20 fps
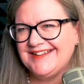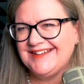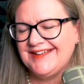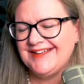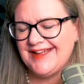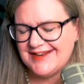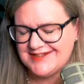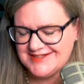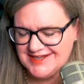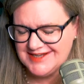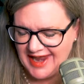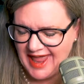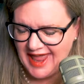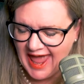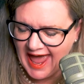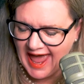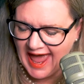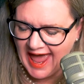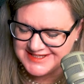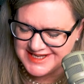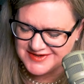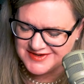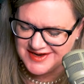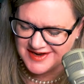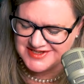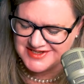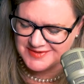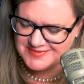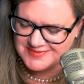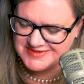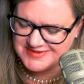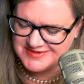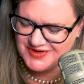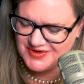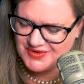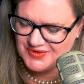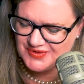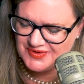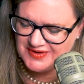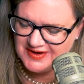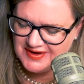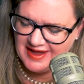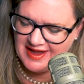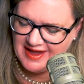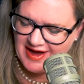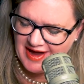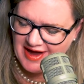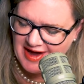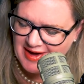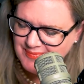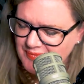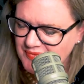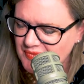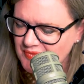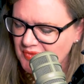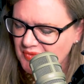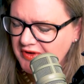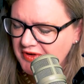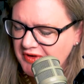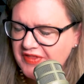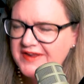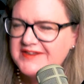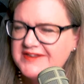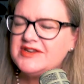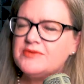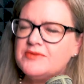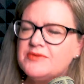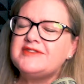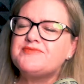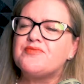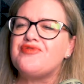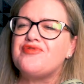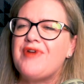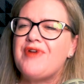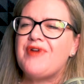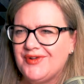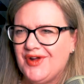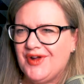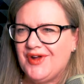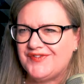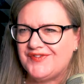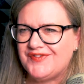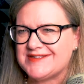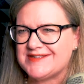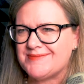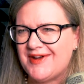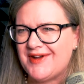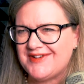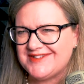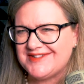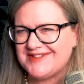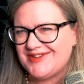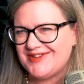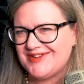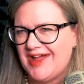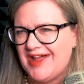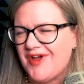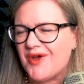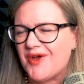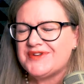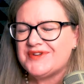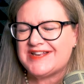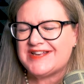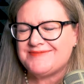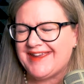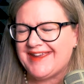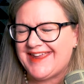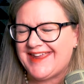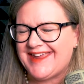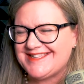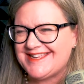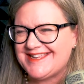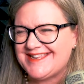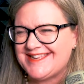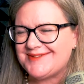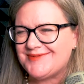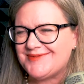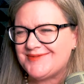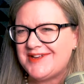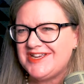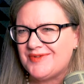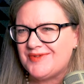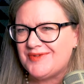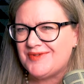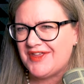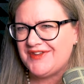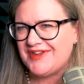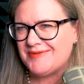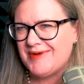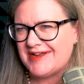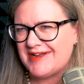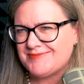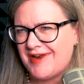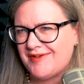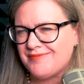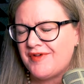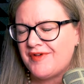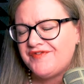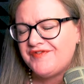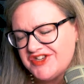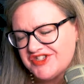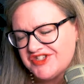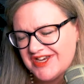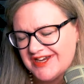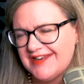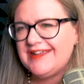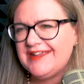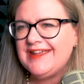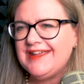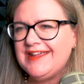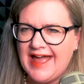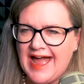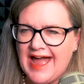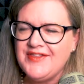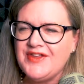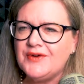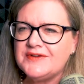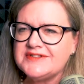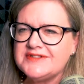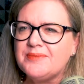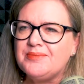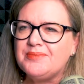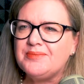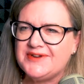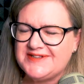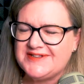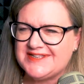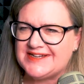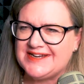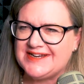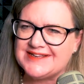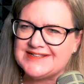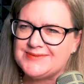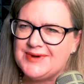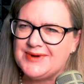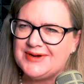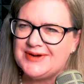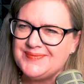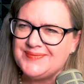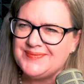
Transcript: Excellent. And so, in terms of your, um, what are the things you're most proud of, I suppose, in your life? I always ask my guests this. So, what's your the thing you're most proud of professionally, and then also personally as well?